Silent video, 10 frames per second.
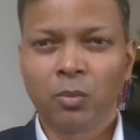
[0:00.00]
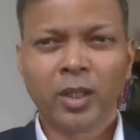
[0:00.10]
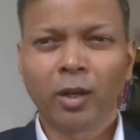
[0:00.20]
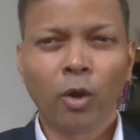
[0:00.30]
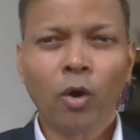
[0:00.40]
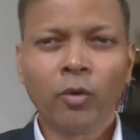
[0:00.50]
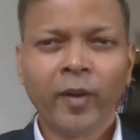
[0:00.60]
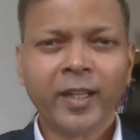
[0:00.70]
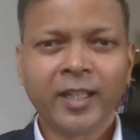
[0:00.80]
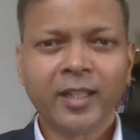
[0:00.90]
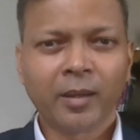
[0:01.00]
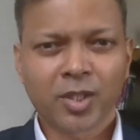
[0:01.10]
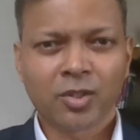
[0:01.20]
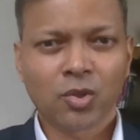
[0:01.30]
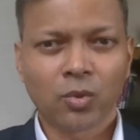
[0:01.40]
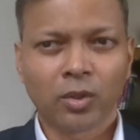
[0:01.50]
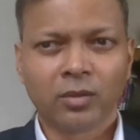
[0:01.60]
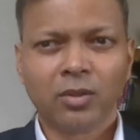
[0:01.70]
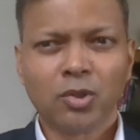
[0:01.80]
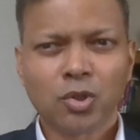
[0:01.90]
with the long waiting times and so on.
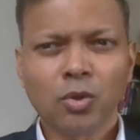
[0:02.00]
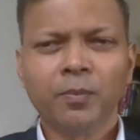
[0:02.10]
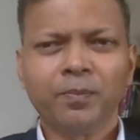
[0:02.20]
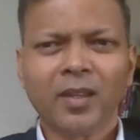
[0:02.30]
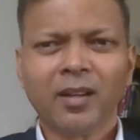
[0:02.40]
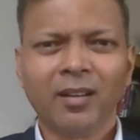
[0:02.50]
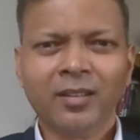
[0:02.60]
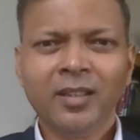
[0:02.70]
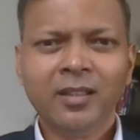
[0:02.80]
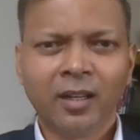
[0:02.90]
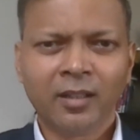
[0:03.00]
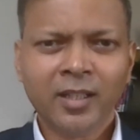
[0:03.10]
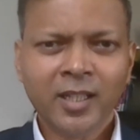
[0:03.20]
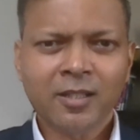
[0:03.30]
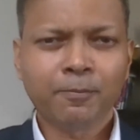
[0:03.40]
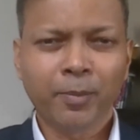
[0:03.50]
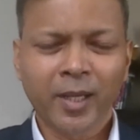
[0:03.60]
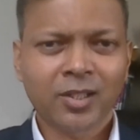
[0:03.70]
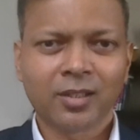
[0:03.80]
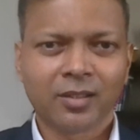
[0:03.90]
So uh, these
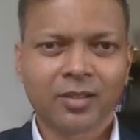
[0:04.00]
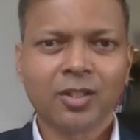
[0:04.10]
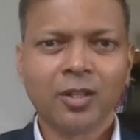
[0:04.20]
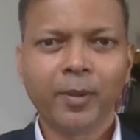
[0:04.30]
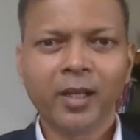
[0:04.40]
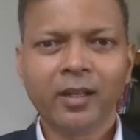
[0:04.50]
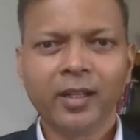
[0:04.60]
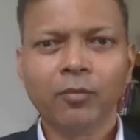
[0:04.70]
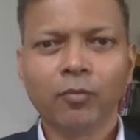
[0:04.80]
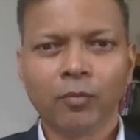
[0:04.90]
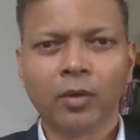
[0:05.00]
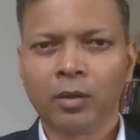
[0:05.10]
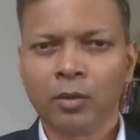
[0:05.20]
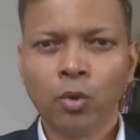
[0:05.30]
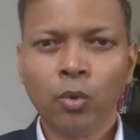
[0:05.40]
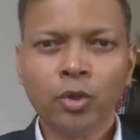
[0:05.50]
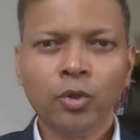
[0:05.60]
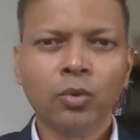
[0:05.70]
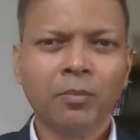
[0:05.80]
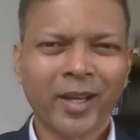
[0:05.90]
patients typically go
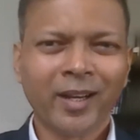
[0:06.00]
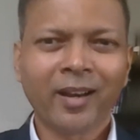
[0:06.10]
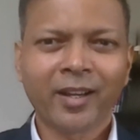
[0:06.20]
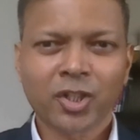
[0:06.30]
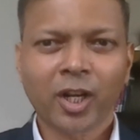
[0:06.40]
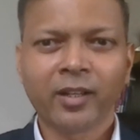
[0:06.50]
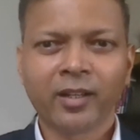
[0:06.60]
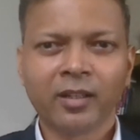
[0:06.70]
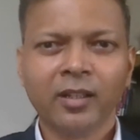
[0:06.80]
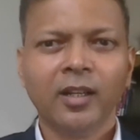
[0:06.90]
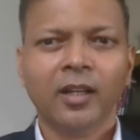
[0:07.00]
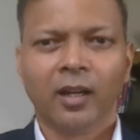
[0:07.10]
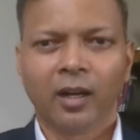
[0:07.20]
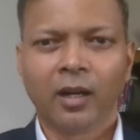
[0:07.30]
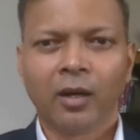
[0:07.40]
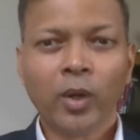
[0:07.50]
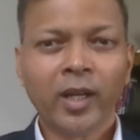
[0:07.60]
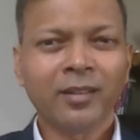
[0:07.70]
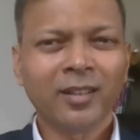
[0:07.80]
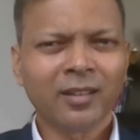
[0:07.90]
to mainland China,
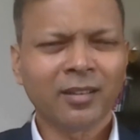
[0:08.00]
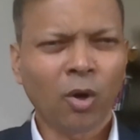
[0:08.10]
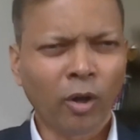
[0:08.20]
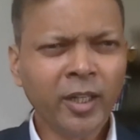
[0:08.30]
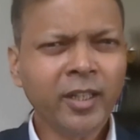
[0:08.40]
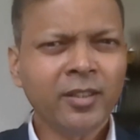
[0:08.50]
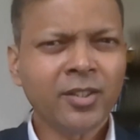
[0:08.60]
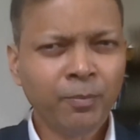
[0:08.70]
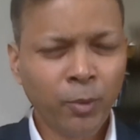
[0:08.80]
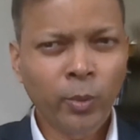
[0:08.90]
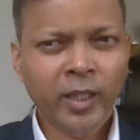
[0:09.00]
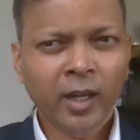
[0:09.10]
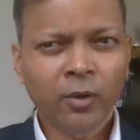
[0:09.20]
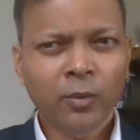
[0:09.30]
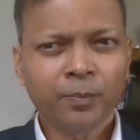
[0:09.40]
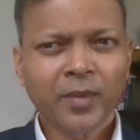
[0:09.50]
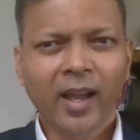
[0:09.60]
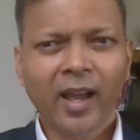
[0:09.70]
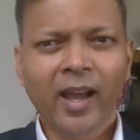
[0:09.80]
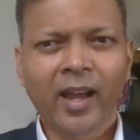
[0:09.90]
where the quality is improving now,
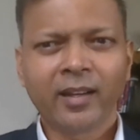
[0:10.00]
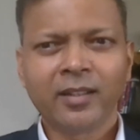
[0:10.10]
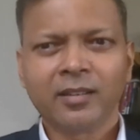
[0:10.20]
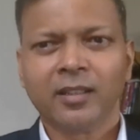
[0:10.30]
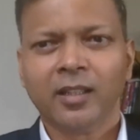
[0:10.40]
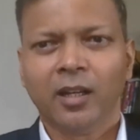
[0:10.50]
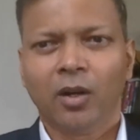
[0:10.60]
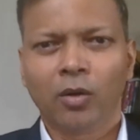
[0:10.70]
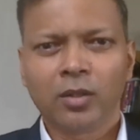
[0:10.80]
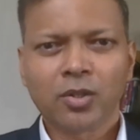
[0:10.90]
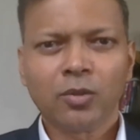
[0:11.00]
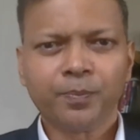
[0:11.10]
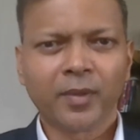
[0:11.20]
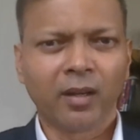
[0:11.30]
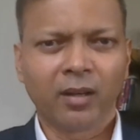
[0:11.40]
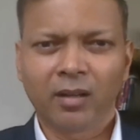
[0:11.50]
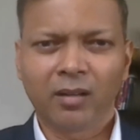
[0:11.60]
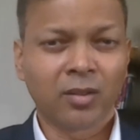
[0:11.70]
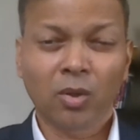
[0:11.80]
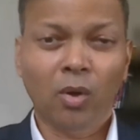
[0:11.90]
and also
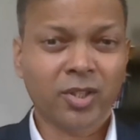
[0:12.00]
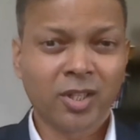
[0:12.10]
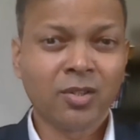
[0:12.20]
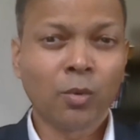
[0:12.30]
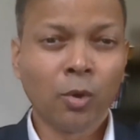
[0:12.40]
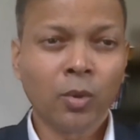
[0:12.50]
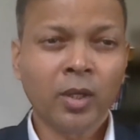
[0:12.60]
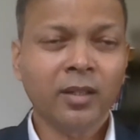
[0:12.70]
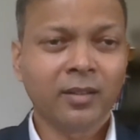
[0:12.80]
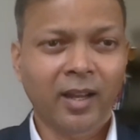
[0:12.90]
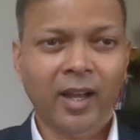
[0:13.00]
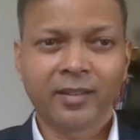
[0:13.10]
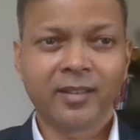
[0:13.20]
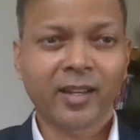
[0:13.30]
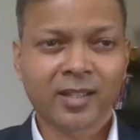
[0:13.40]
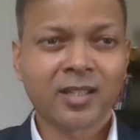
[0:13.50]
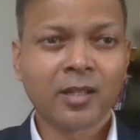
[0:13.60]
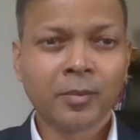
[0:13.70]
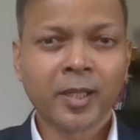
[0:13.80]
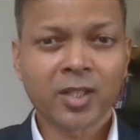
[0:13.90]
the cost is lower and the
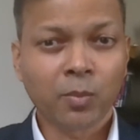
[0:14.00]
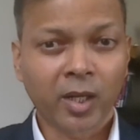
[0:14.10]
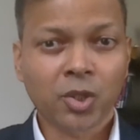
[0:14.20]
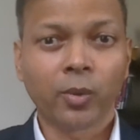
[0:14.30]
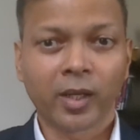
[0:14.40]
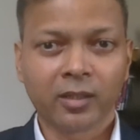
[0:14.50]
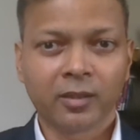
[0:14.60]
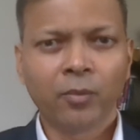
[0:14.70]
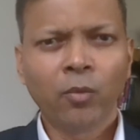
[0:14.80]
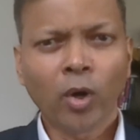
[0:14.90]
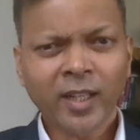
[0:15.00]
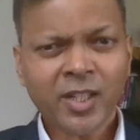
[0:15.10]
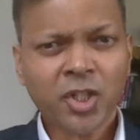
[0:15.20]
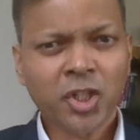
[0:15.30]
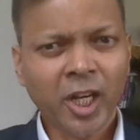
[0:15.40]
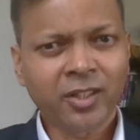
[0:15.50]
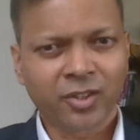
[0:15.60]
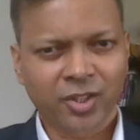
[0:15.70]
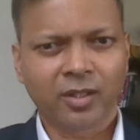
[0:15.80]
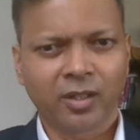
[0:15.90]
accessibility is much quicker. And what has
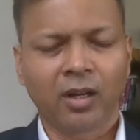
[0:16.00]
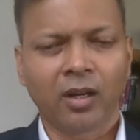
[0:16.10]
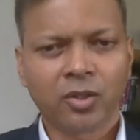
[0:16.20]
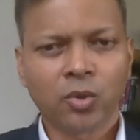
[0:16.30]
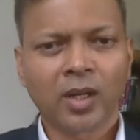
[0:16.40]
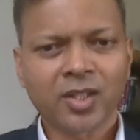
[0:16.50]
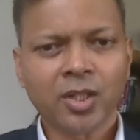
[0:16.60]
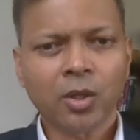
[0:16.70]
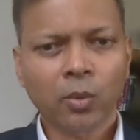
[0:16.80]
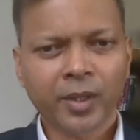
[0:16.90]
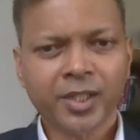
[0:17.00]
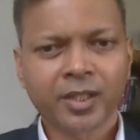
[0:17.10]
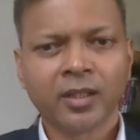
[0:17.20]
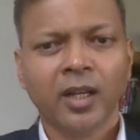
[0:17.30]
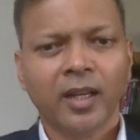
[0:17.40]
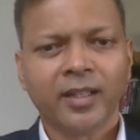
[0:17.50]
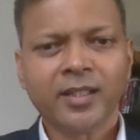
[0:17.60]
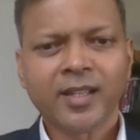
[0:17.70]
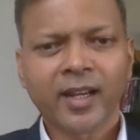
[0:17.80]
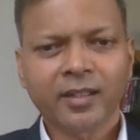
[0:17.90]
changed, to answer your question,
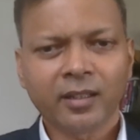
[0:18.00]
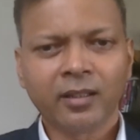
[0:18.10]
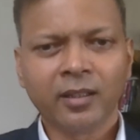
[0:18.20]
is that